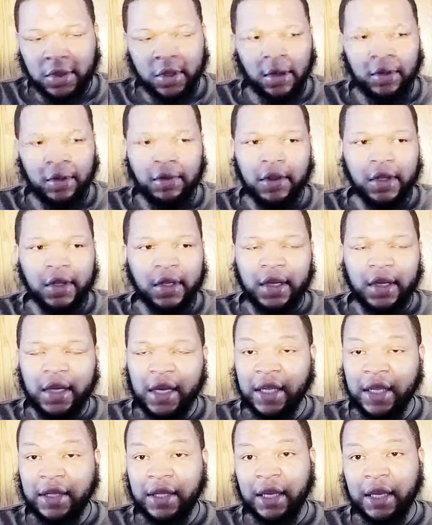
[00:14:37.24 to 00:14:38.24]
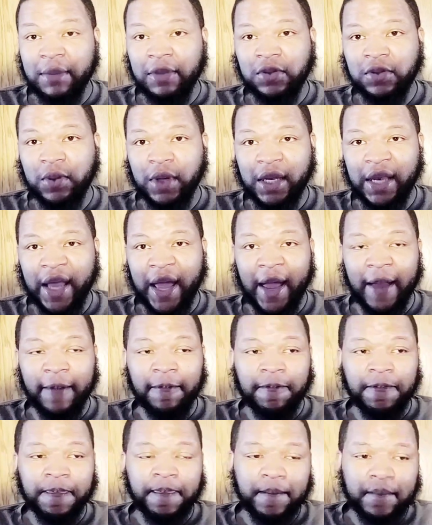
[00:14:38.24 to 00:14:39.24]
you know, anything in between
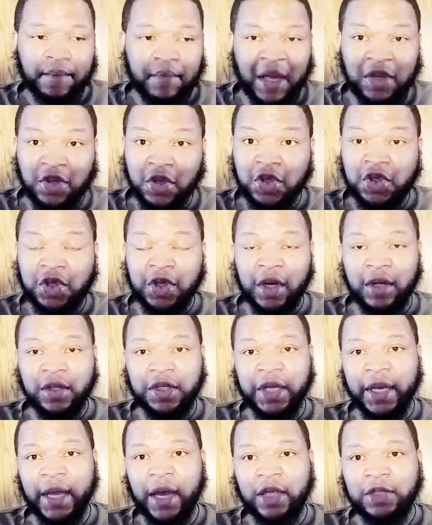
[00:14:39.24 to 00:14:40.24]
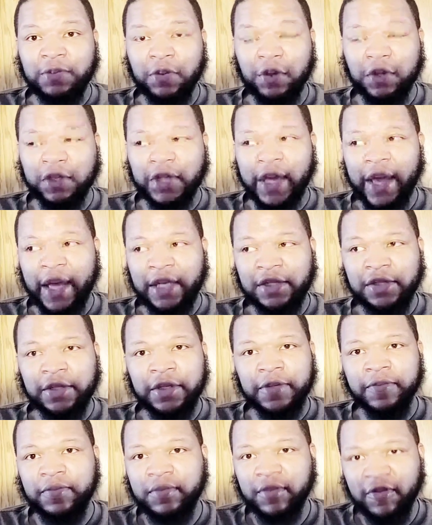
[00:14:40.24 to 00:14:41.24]
that, make sure you ch check out
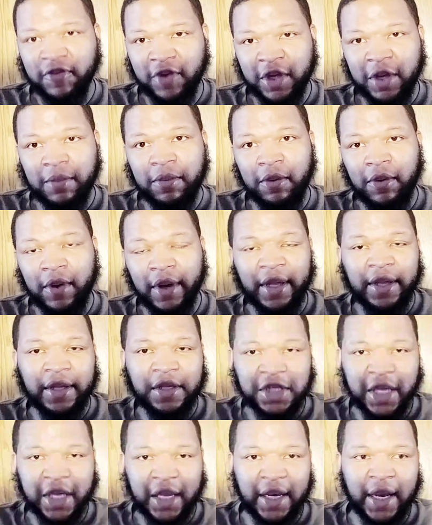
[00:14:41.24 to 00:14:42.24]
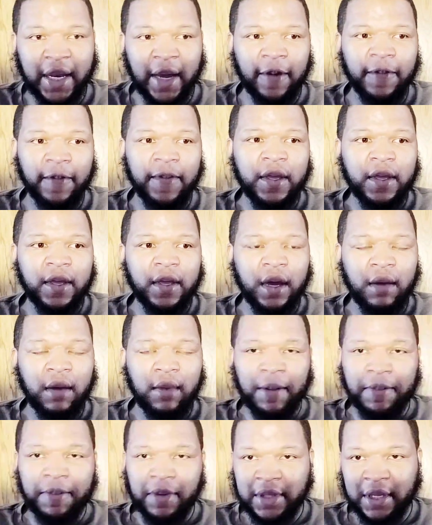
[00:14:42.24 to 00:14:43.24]
Sportscaster for your boy. Check it out.
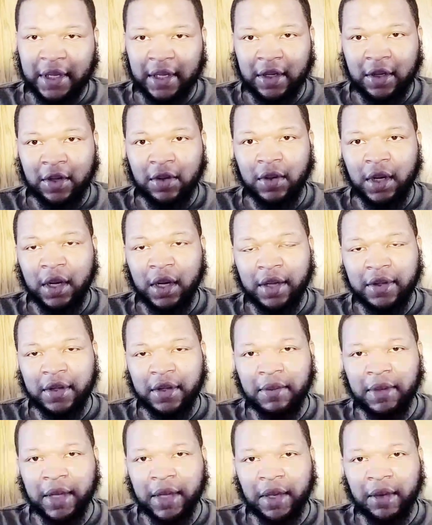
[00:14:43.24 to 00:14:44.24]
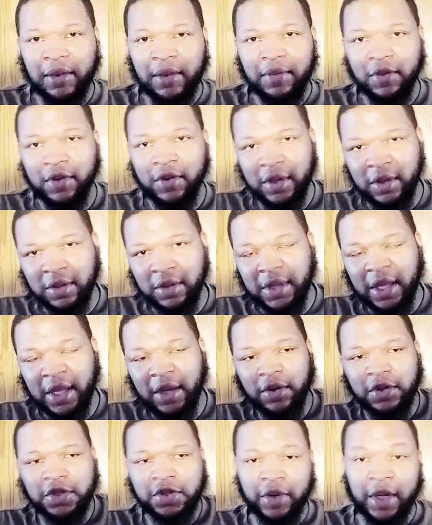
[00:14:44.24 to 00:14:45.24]
Um, I'll put that little uh, thumbnail or little
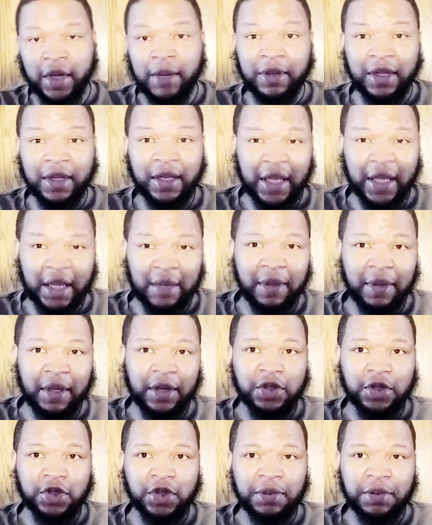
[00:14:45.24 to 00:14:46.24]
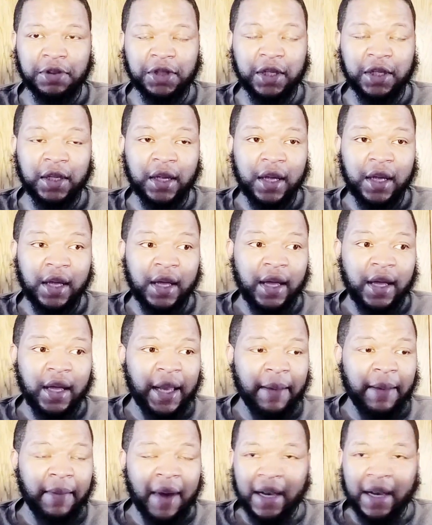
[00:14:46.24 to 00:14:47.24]
thing on the screen, but the link will be in the description.
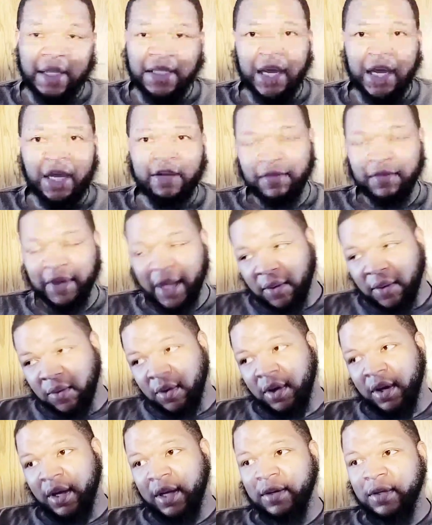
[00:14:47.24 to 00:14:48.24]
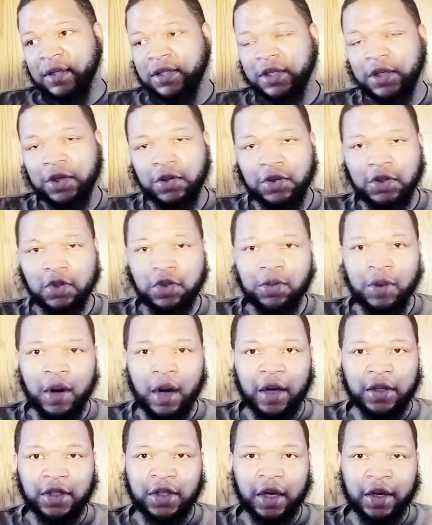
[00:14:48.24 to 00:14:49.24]
They monetize from day one. It's a YouTube
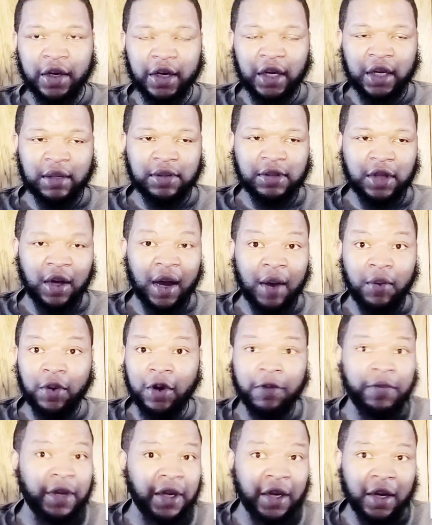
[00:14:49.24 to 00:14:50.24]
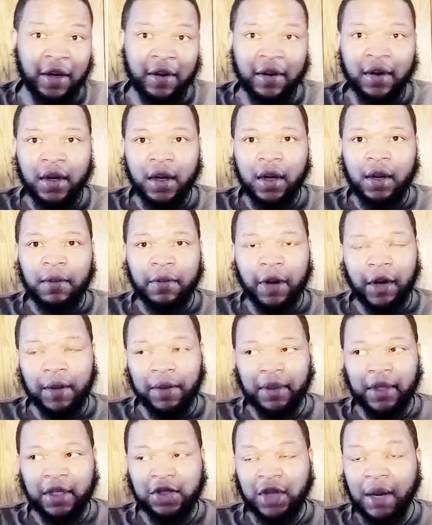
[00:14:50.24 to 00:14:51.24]
alternative, so I will be there
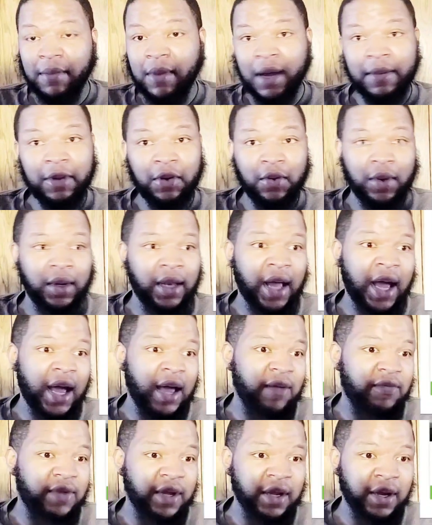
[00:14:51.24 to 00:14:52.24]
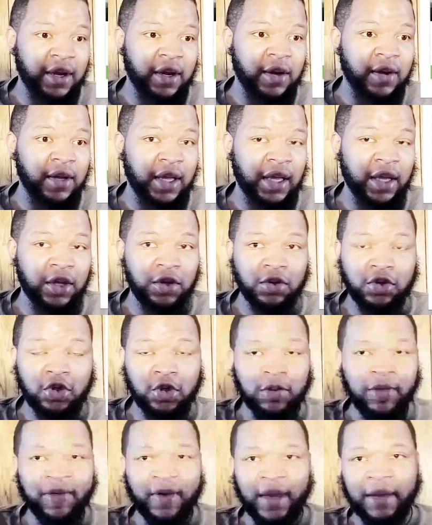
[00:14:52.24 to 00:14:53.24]
permanently. So I might be going live there and
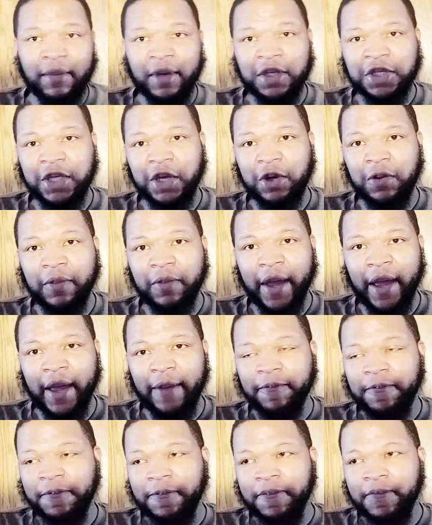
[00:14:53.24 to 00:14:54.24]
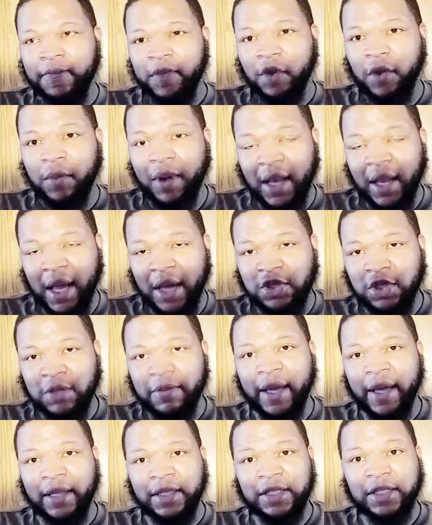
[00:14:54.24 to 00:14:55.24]
YouTube if I get my channel back or my live
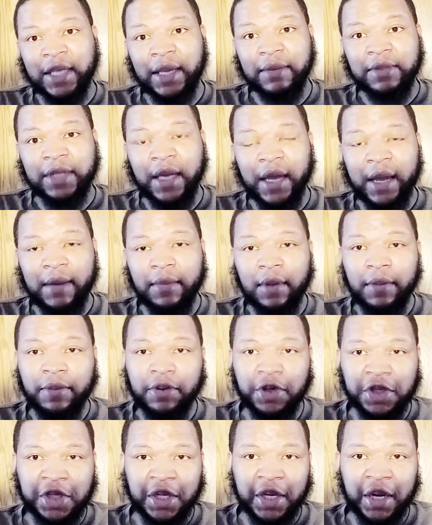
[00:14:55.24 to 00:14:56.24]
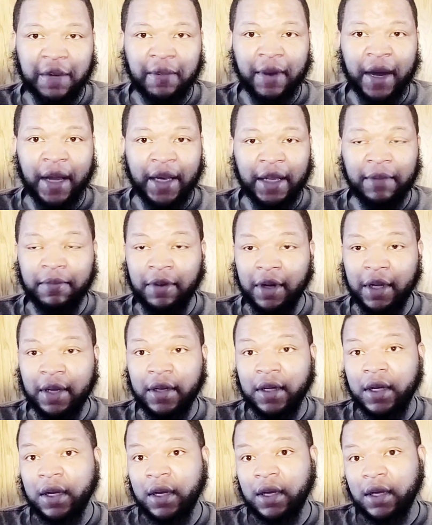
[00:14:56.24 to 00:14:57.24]
stream back at the same time. Appreciate everybody,
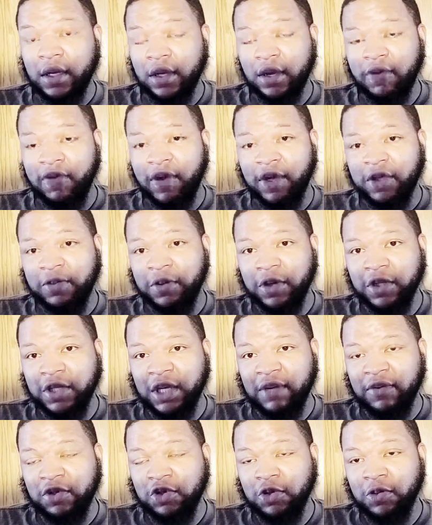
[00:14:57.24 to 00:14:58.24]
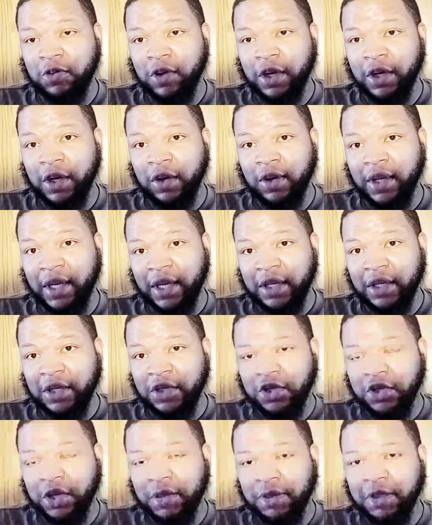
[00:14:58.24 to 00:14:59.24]
but Goodfellow Sports TV 2.0 link in
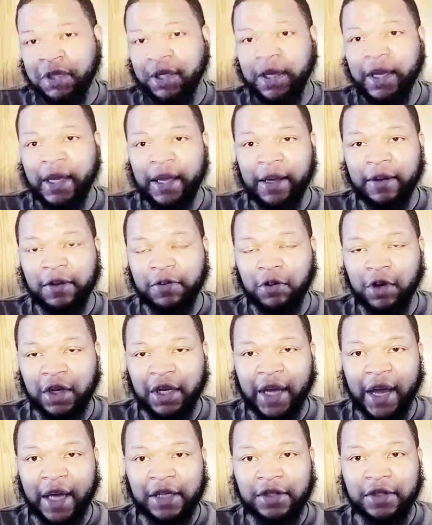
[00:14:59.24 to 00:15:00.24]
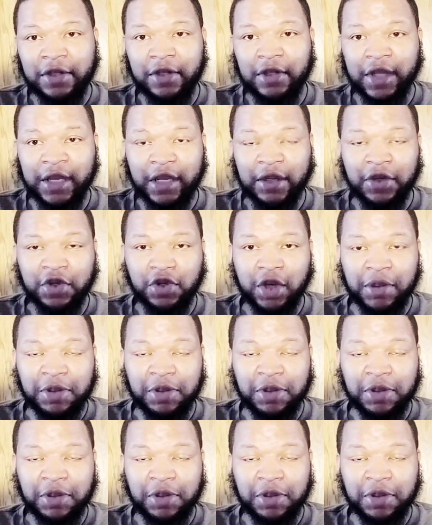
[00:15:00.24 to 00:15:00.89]
the description and Sportcaster link in the